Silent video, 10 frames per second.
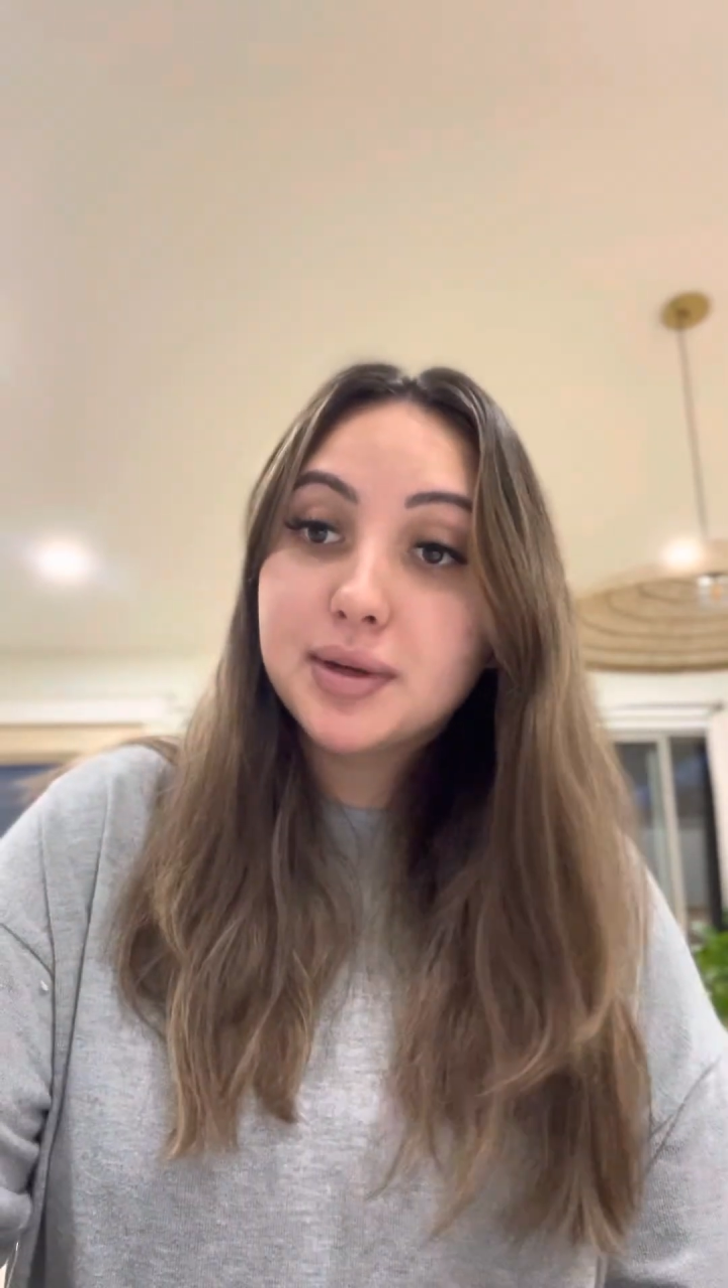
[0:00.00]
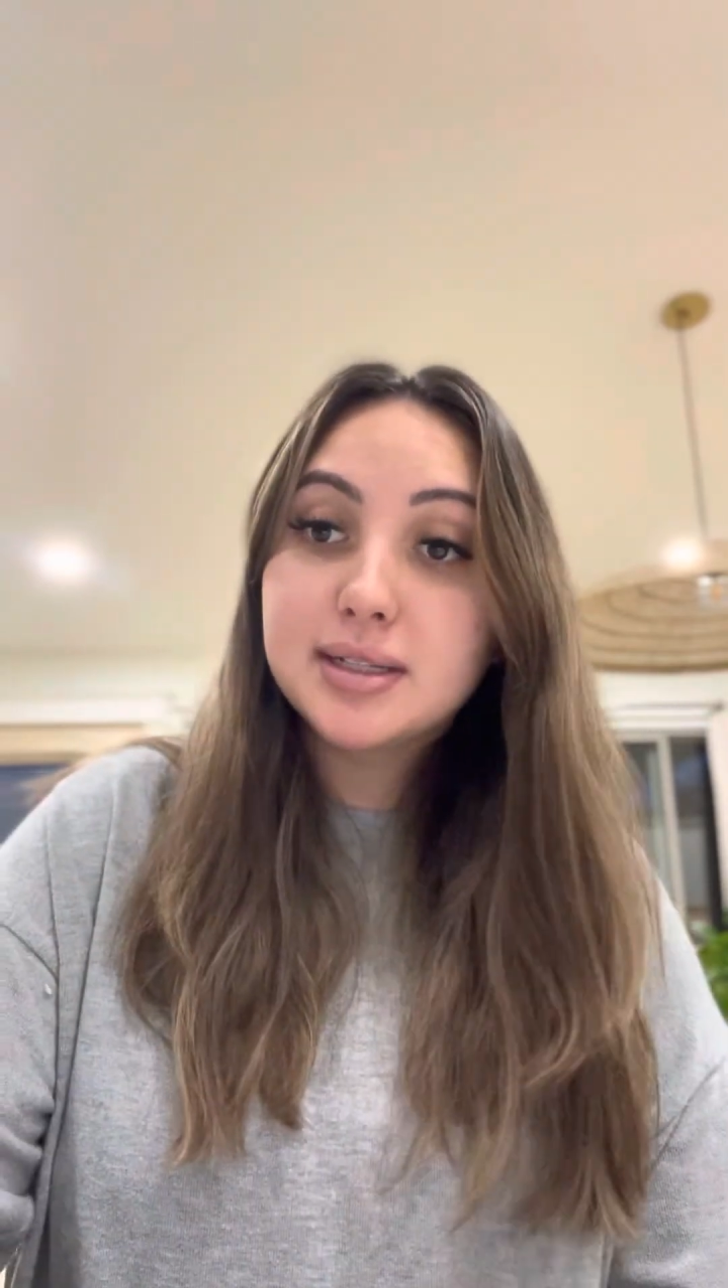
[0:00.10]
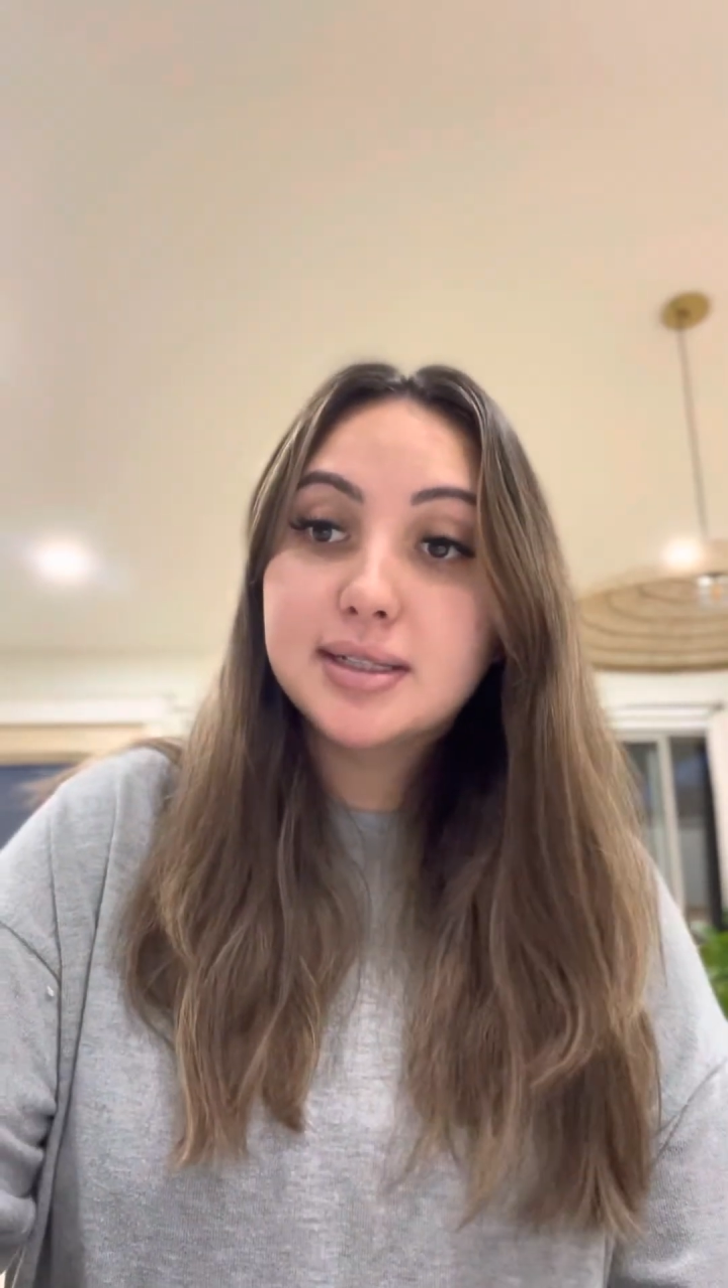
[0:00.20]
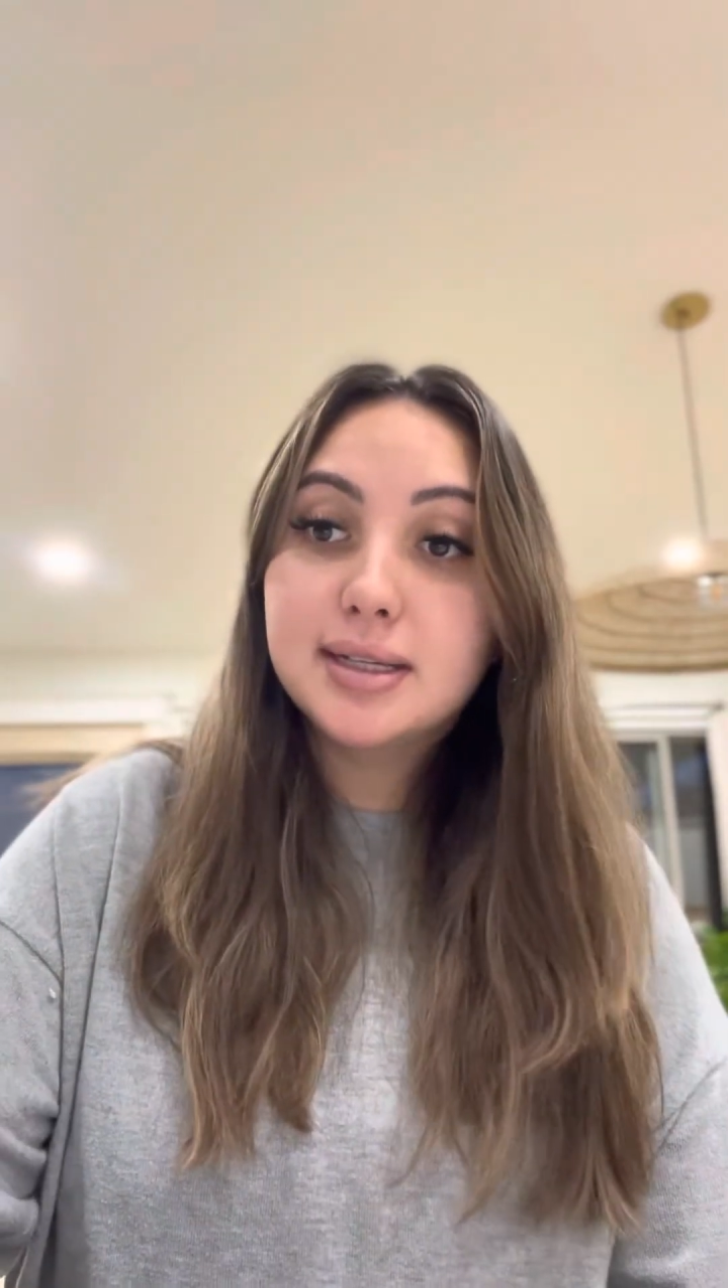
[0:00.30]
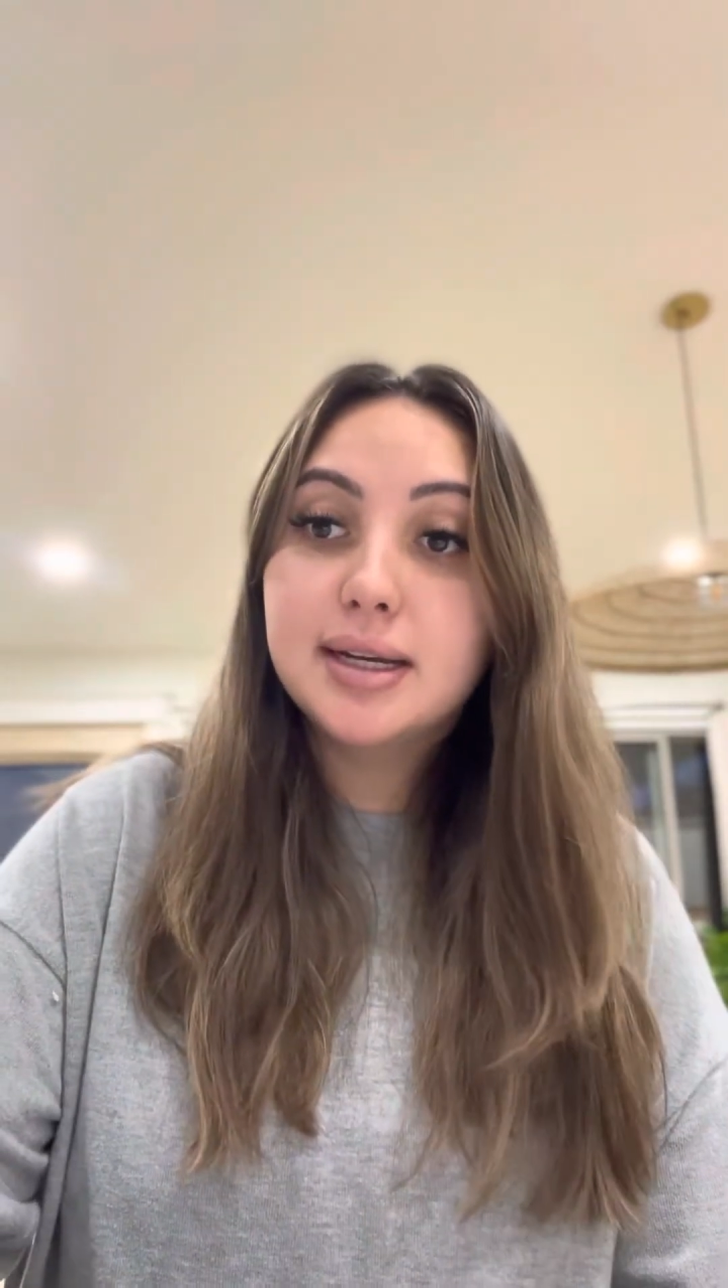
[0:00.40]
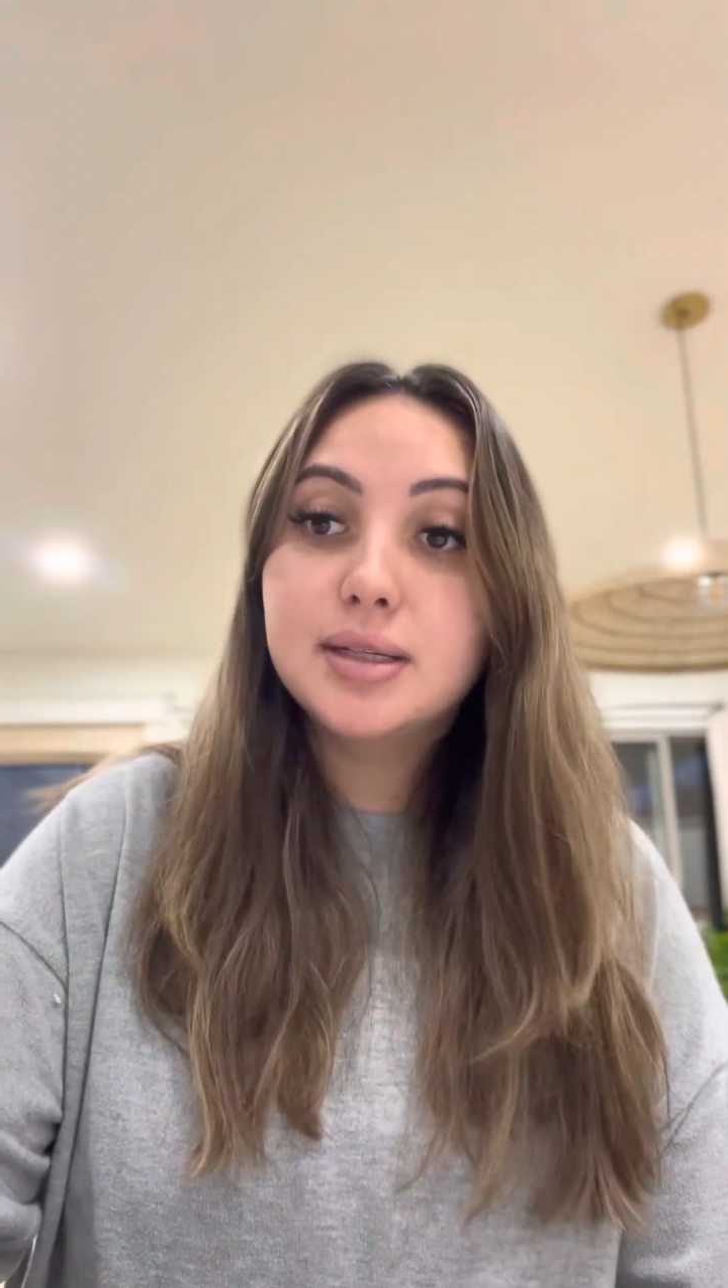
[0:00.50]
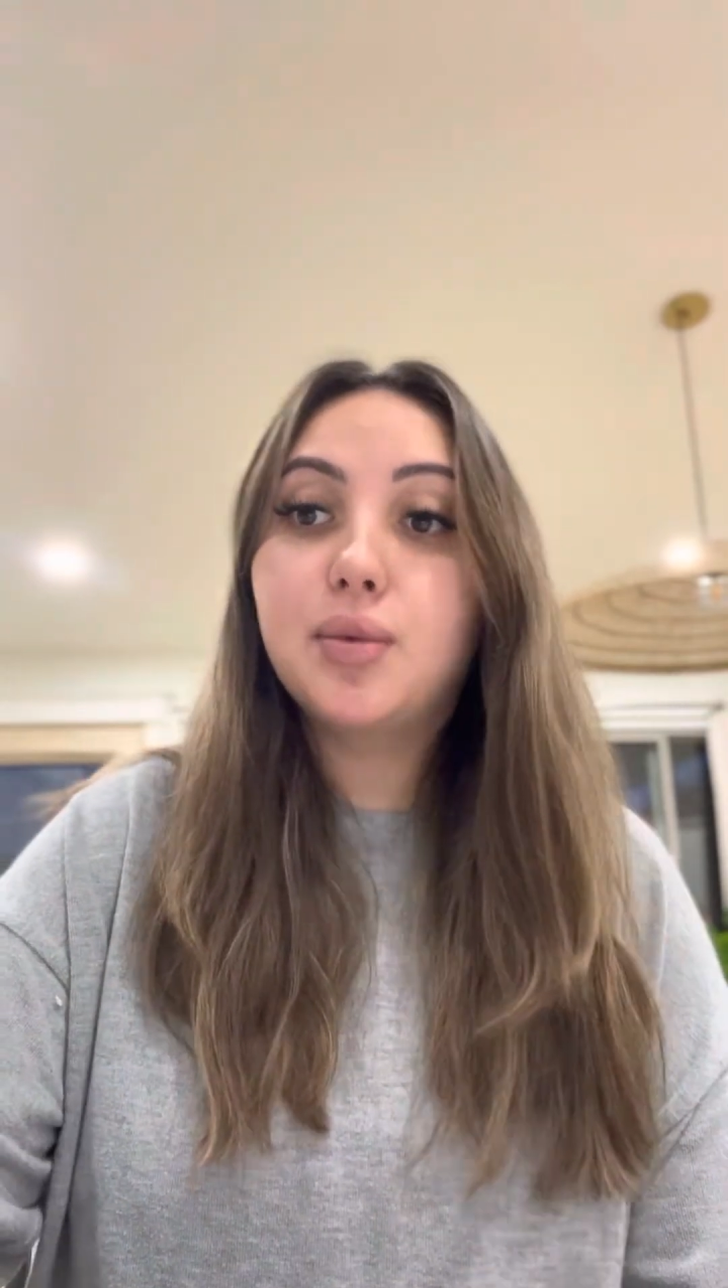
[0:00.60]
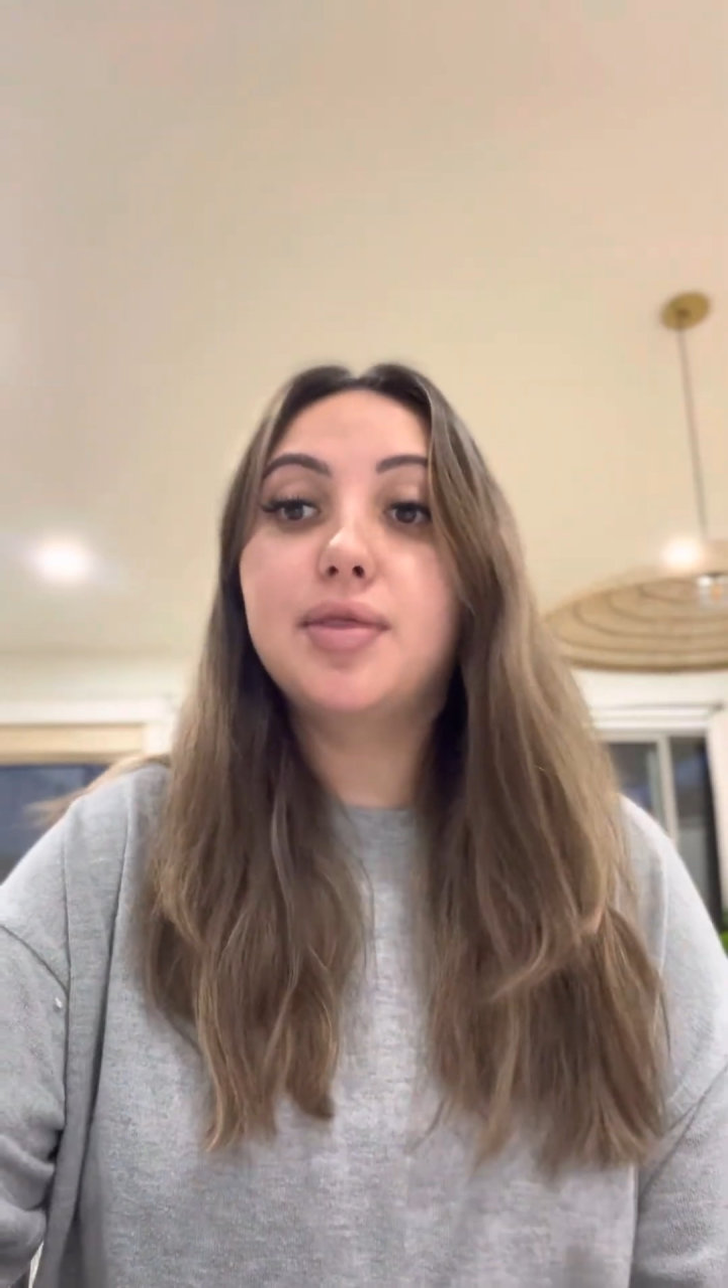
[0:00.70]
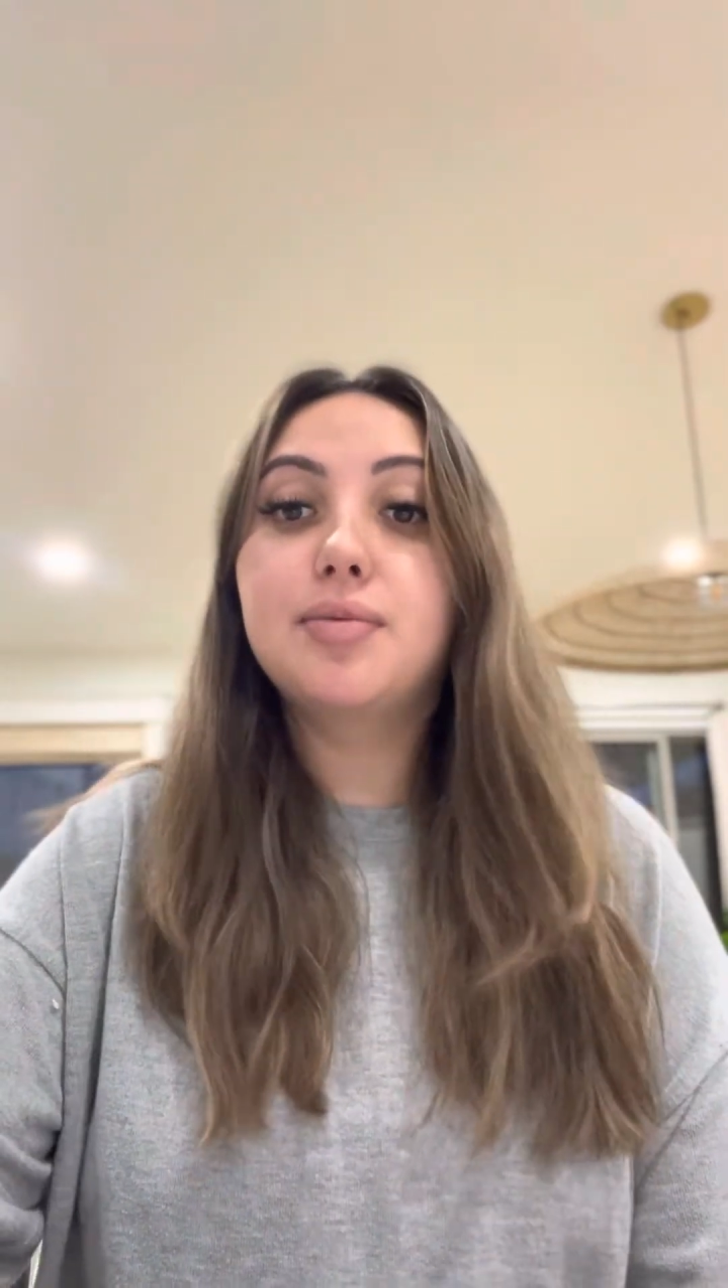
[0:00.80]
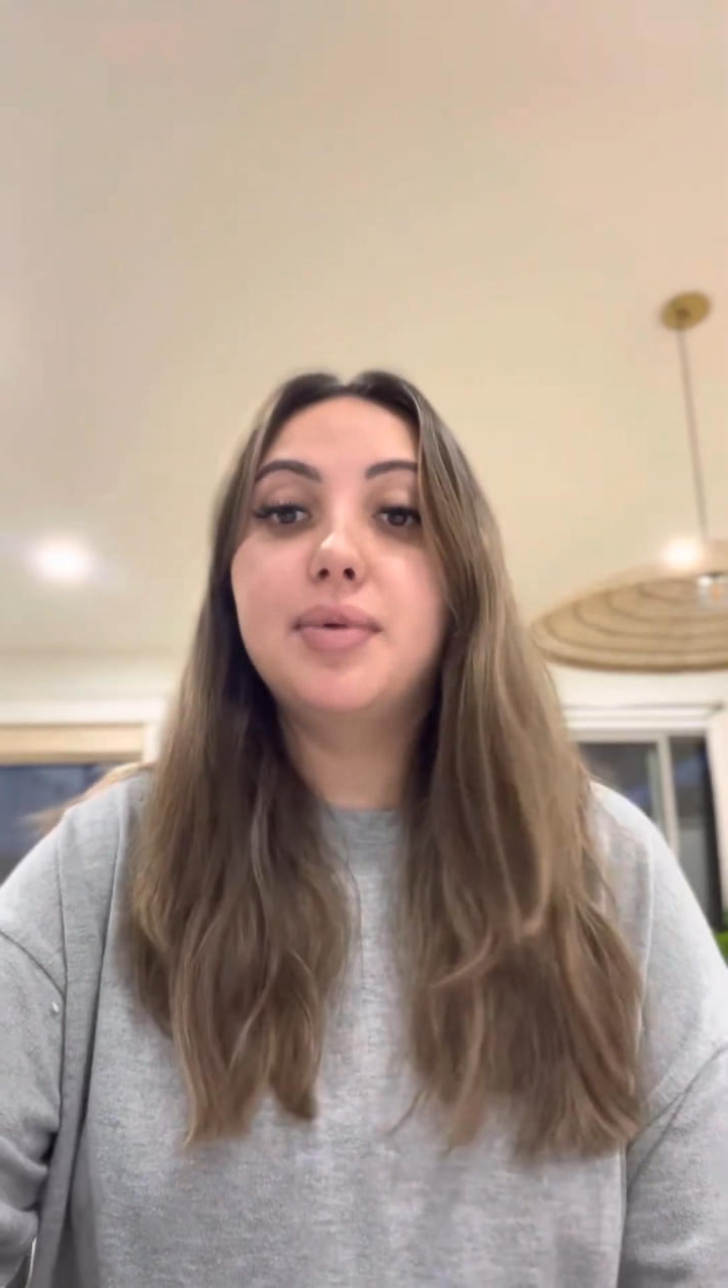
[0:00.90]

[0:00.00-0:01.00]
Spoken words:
consent with